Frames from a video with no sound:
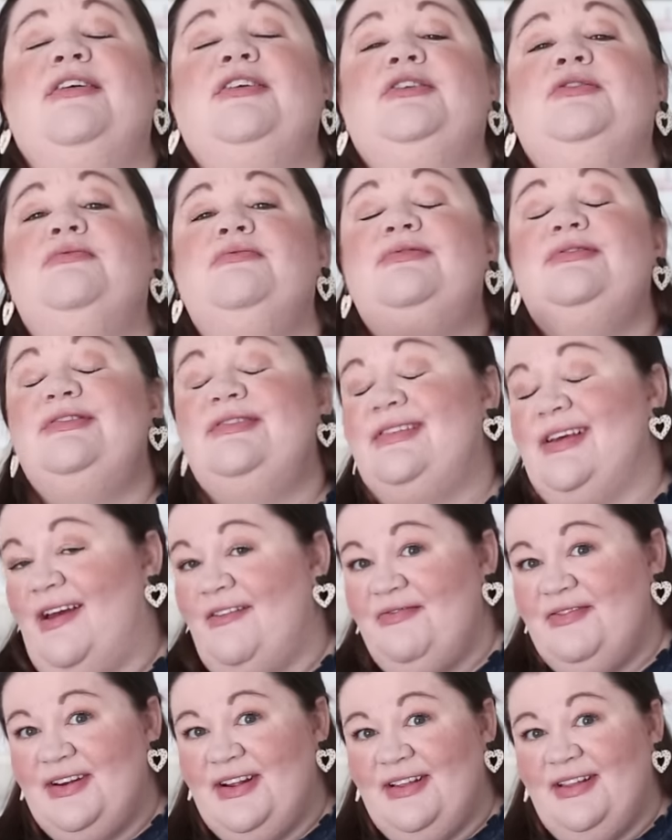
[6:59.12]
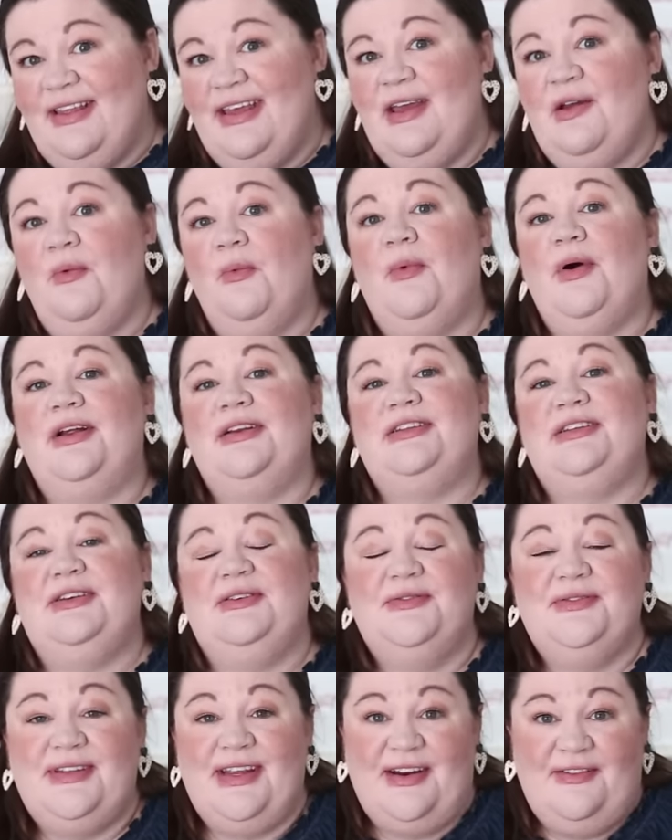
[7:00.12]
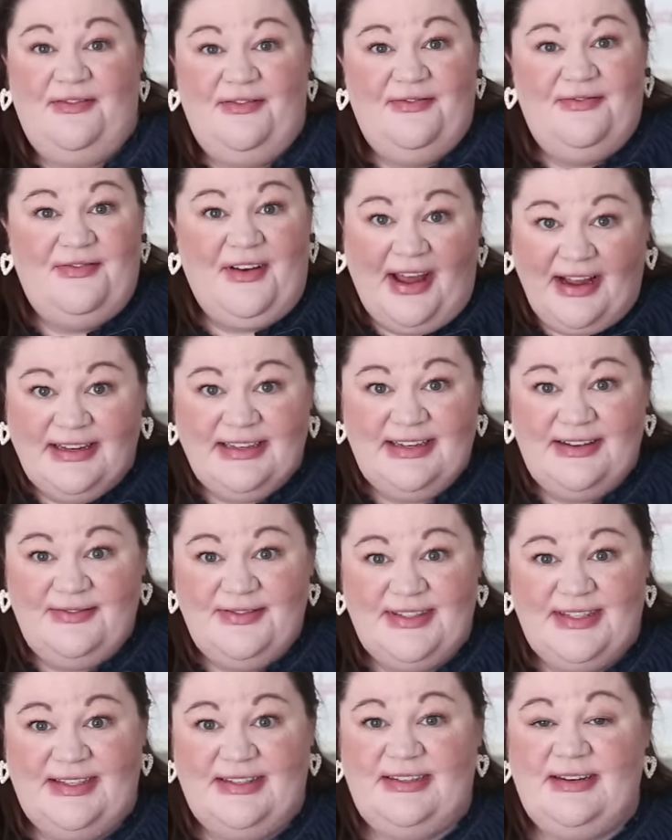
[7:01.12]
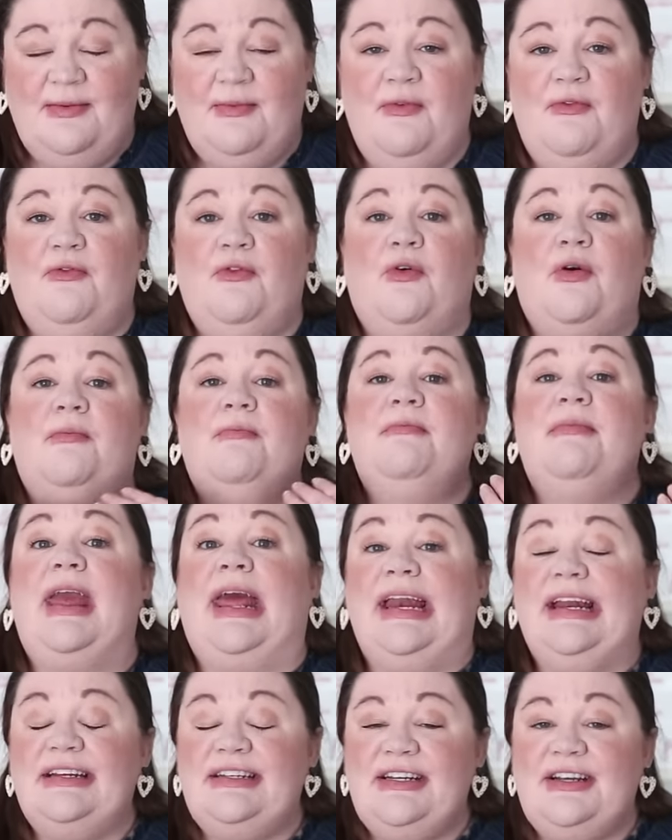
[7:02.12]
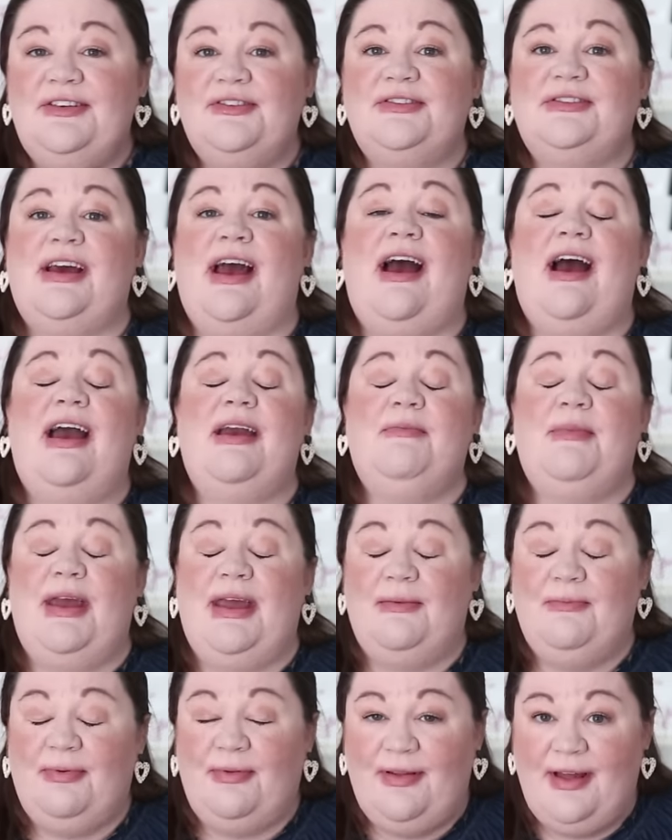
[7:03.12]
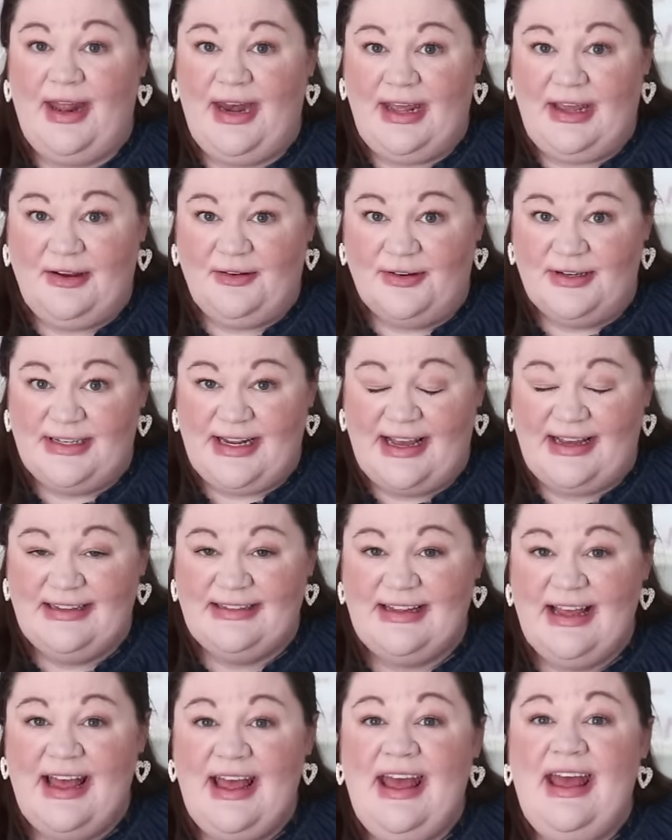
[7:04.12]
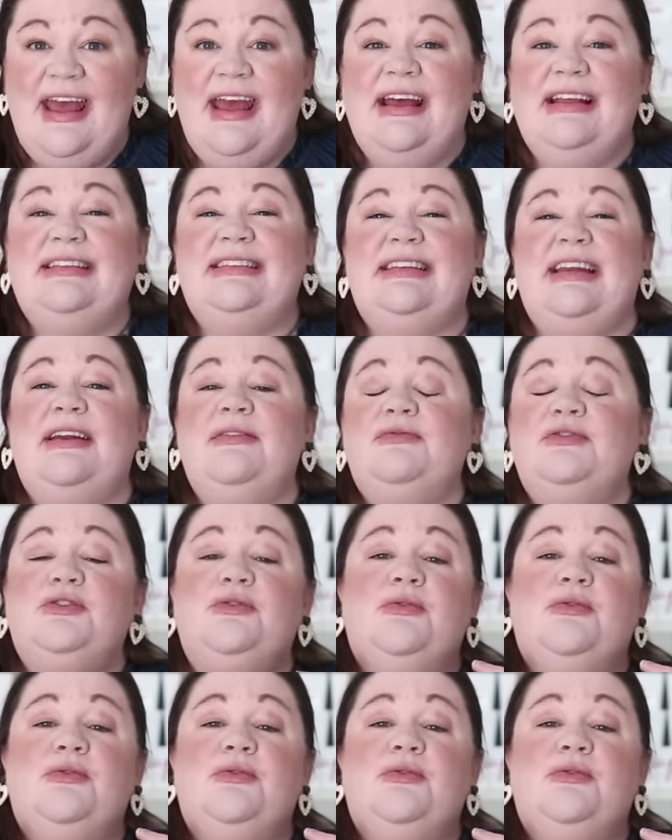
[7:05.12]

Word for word: You definitely want to use an effective system for managing your time and planning your days, instead of